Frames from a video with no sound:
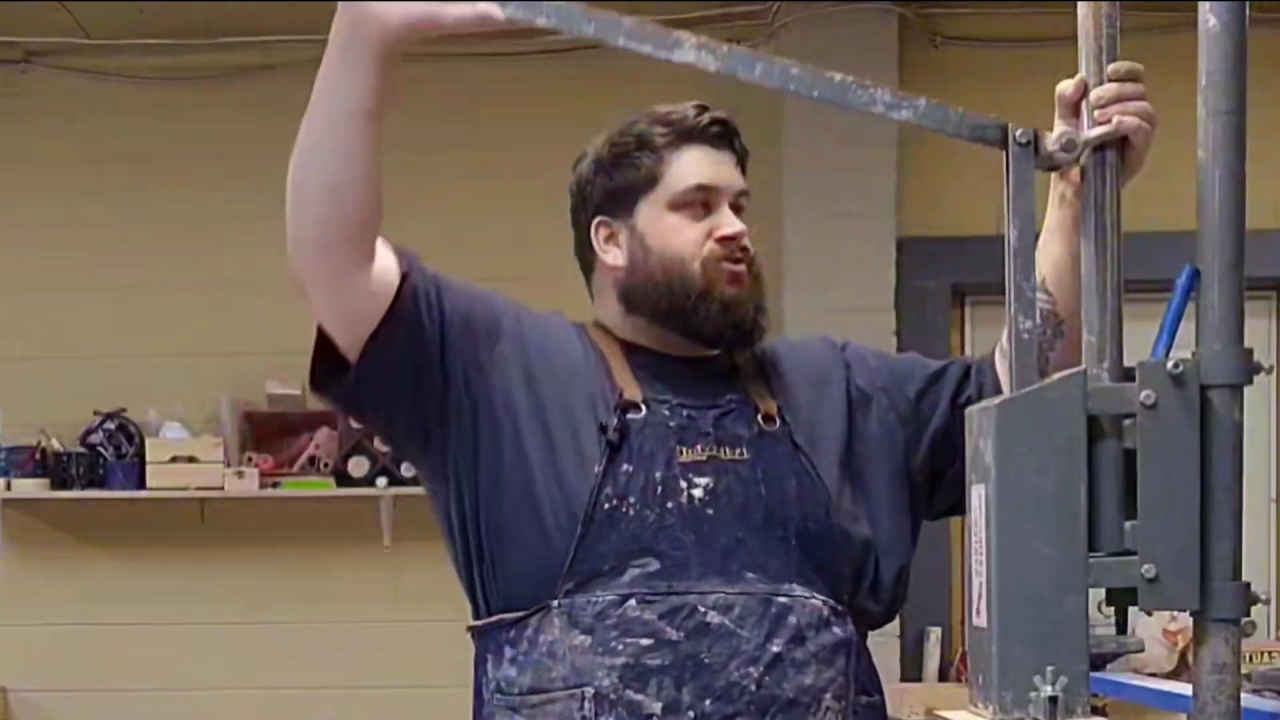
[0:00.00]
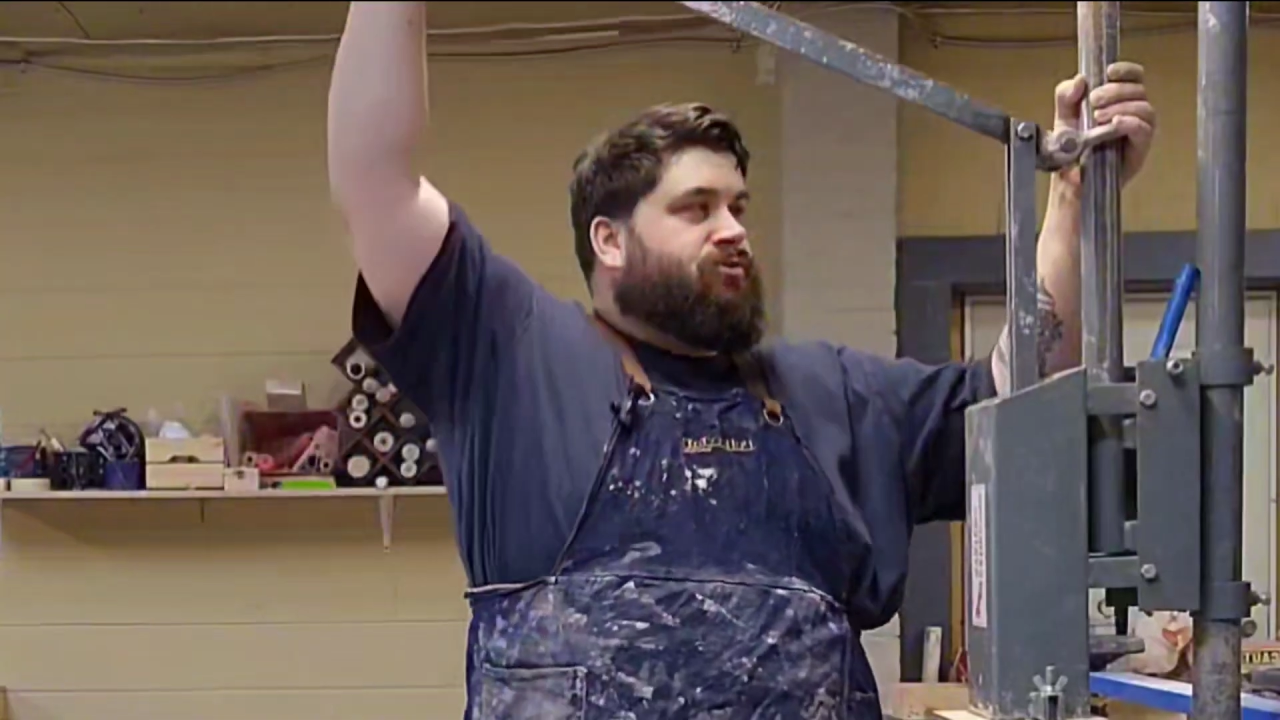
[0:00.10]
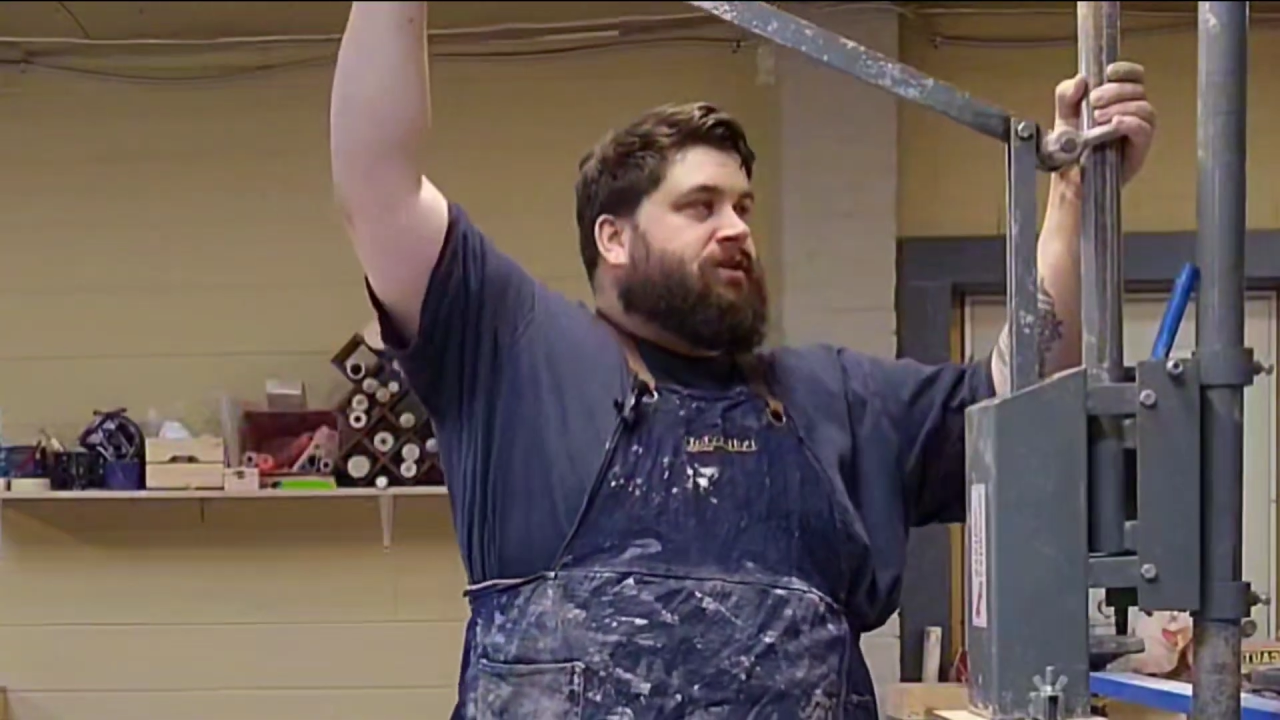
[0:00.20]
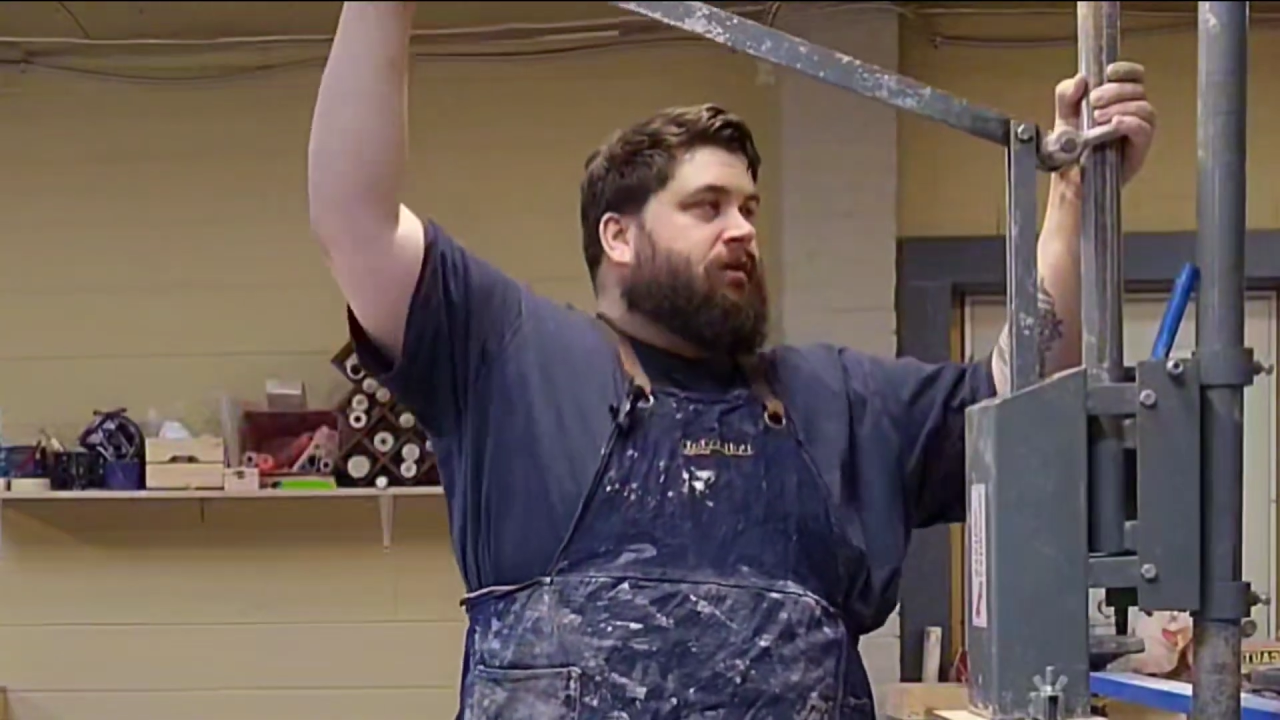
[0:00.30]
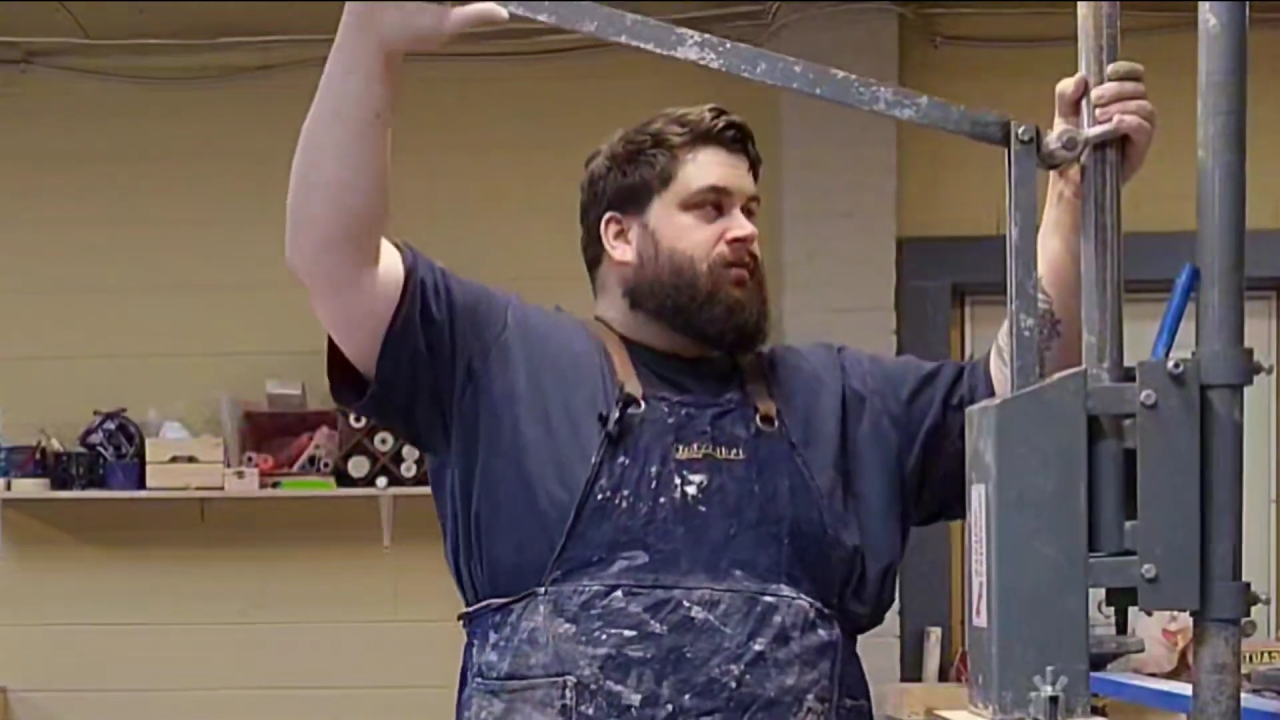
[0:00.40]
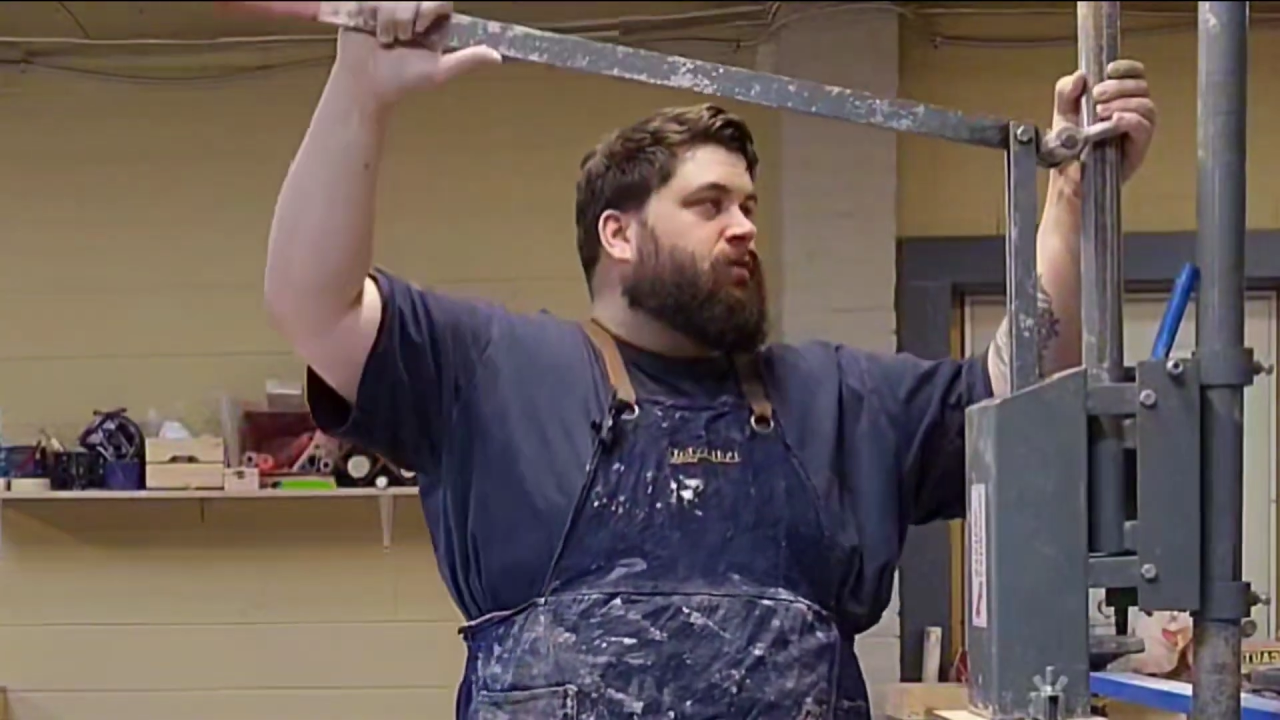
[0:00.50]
yourself